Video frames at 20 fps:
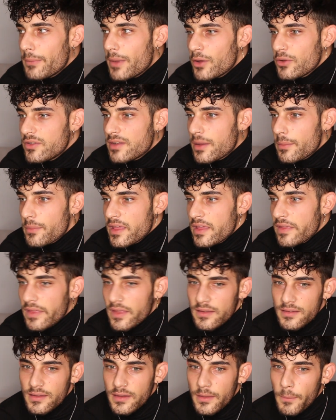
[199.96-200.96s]
about something
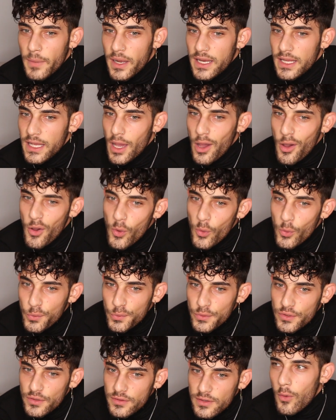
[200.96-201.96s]
that somebody
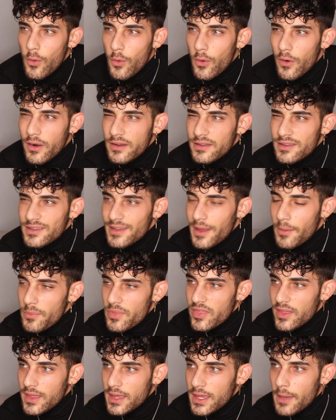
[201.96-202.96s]
owns, or
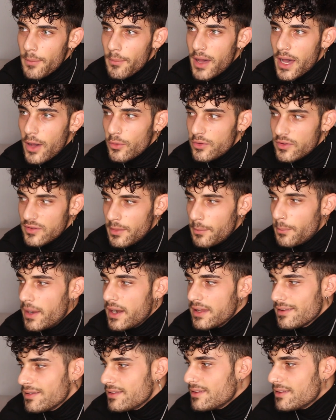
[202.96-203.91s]
something about somebody's